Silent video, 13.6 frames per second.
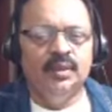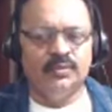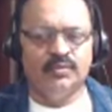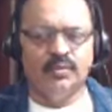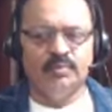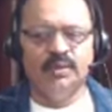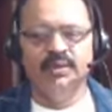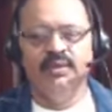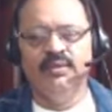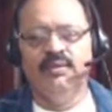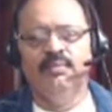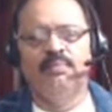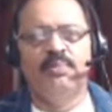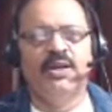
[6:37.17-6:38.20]
As for
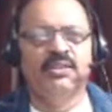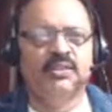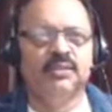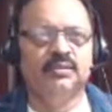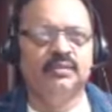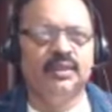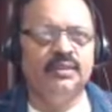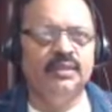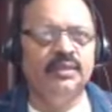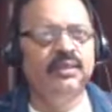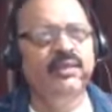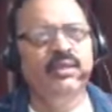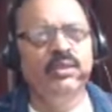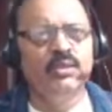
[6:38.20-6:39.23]
my passion
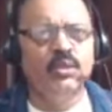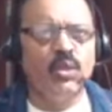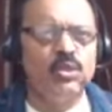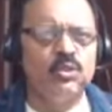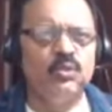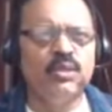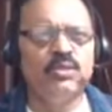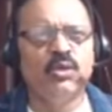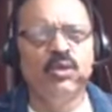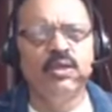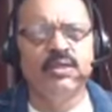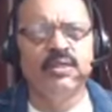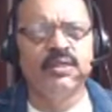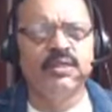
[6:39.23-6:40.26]
writing, it is also a
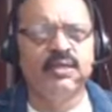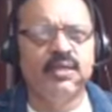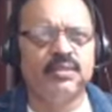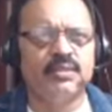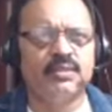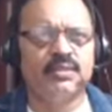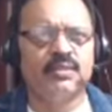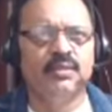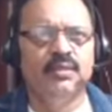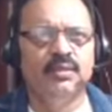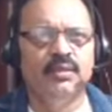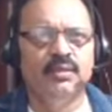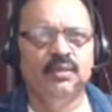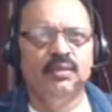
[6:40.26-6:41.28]
solitary task,
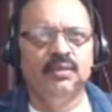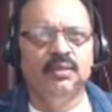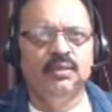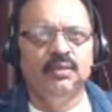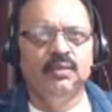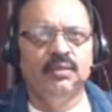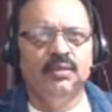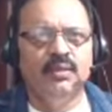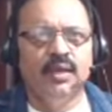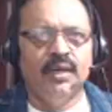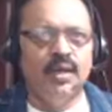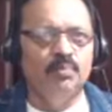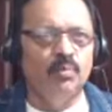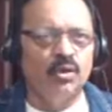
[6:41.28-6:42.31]

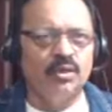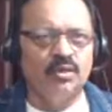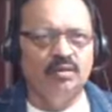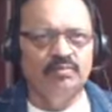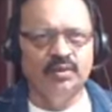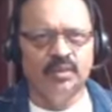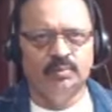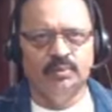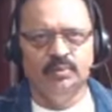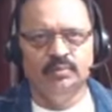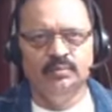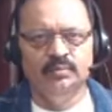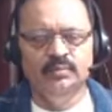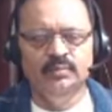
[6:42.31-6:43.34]
and I'm more comfortable
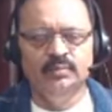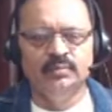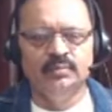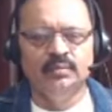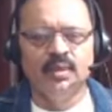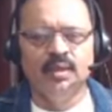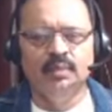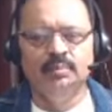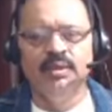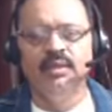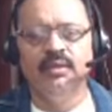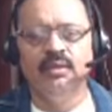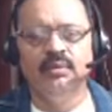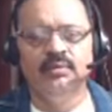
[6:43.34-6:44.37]

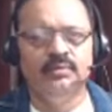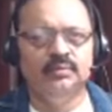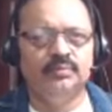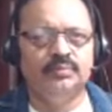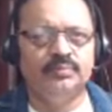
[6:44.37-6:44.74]
being alone.